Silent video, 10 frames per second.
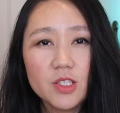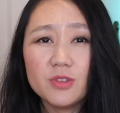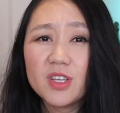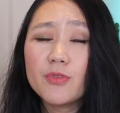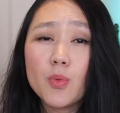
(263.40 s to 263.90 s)
So
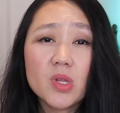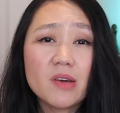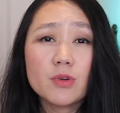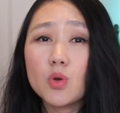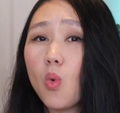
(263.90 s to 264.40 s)
therefore,
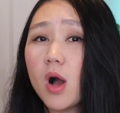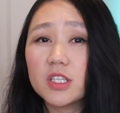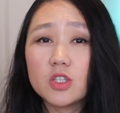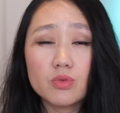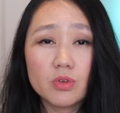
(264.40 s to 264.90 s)
whenever you walk
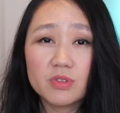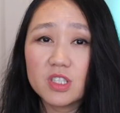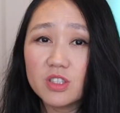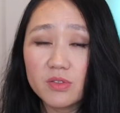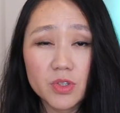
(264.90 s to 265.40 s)
into those
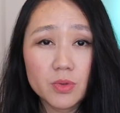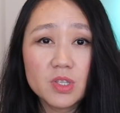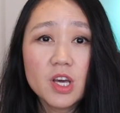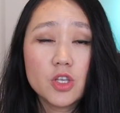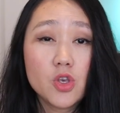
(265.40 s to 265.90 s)
interviews,
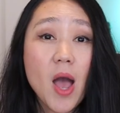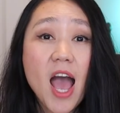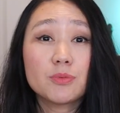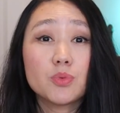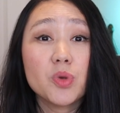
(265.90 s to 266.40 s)
you
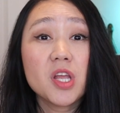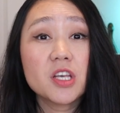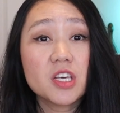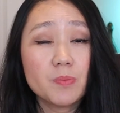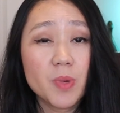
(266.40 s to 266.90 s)
have to really
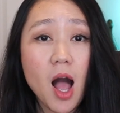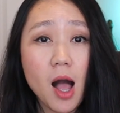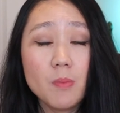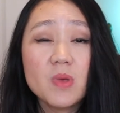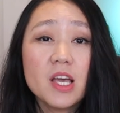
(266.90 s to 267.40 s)
keep
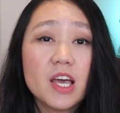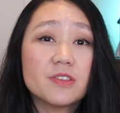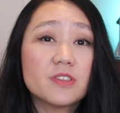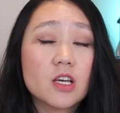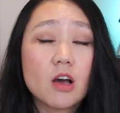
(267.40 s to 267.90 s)
calm and
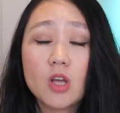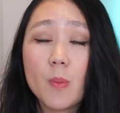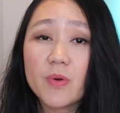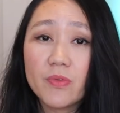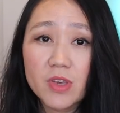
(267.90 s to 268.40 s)
think on top
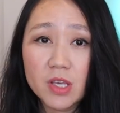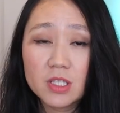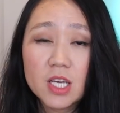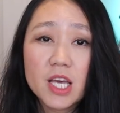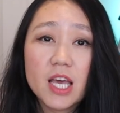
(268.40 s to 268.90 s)
of your
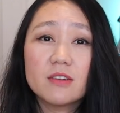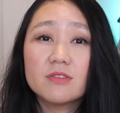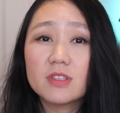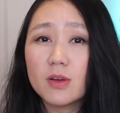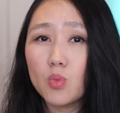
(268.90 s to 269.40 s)
feet.
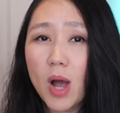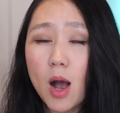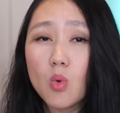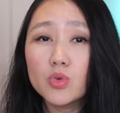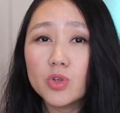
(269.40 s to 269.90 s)
And
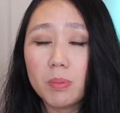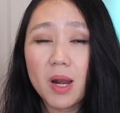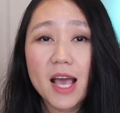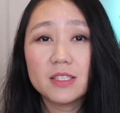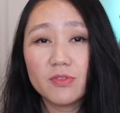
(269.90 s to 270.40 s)
how would you
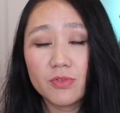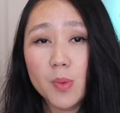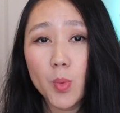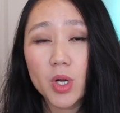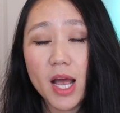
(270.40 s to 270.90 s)
apply the
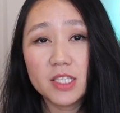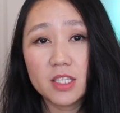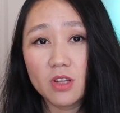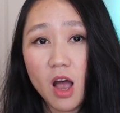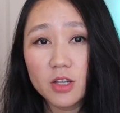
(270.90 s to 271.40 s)
framework I
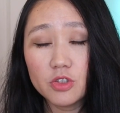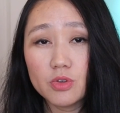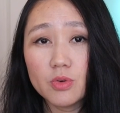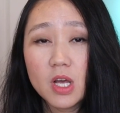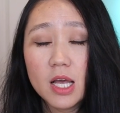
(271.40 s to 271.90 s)
just taught
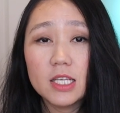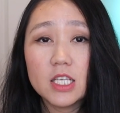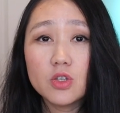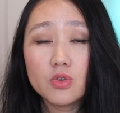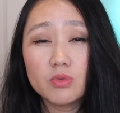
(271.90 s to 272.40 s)
you
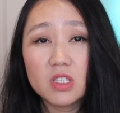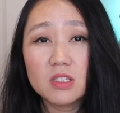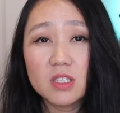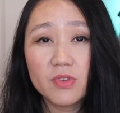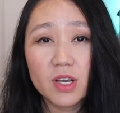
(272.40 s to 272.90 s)
into these
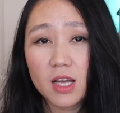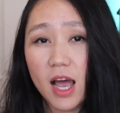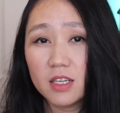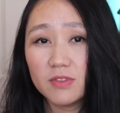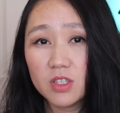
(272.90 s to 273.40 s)
different
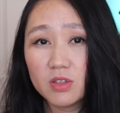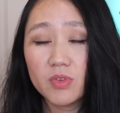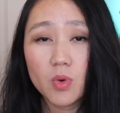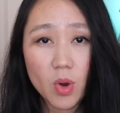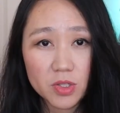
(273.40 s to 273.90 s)
kind of
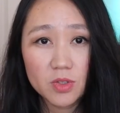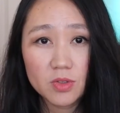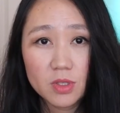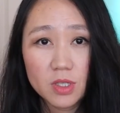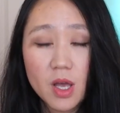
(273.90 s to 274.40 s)
interview
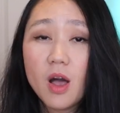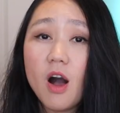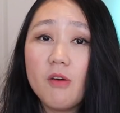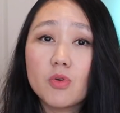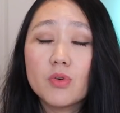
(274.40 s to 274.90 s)
questions?
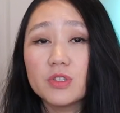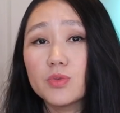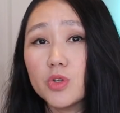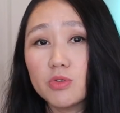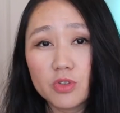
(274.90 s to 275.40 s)
Of course,
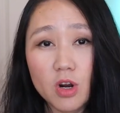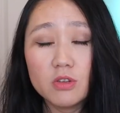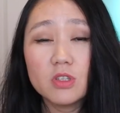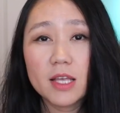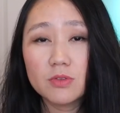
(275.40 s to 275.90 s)
when you
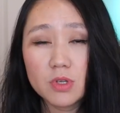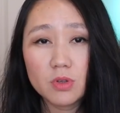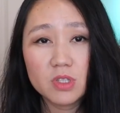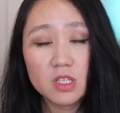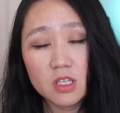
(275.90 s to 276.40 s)
start answering
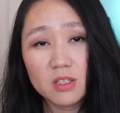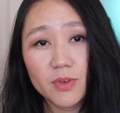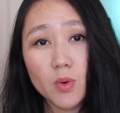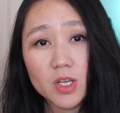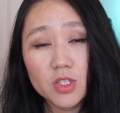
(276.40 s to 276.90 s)
those
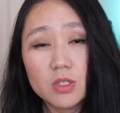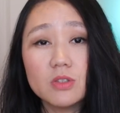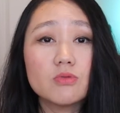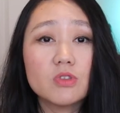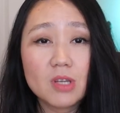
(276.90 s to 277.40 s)
interview
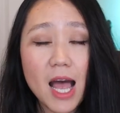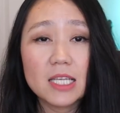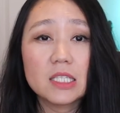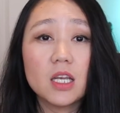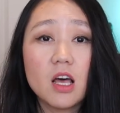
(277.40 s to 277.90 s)
questions, you need to
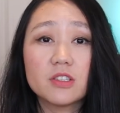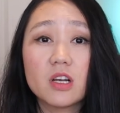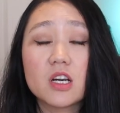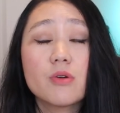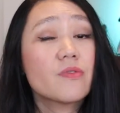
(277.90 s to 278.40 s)
ask lots of
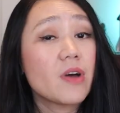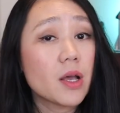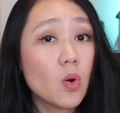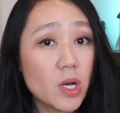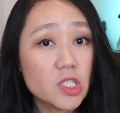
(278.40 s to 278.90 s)

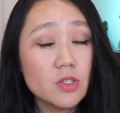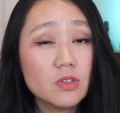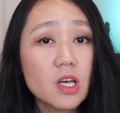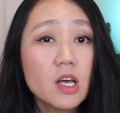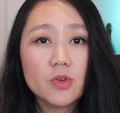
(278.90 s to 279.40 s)
clarifying questions.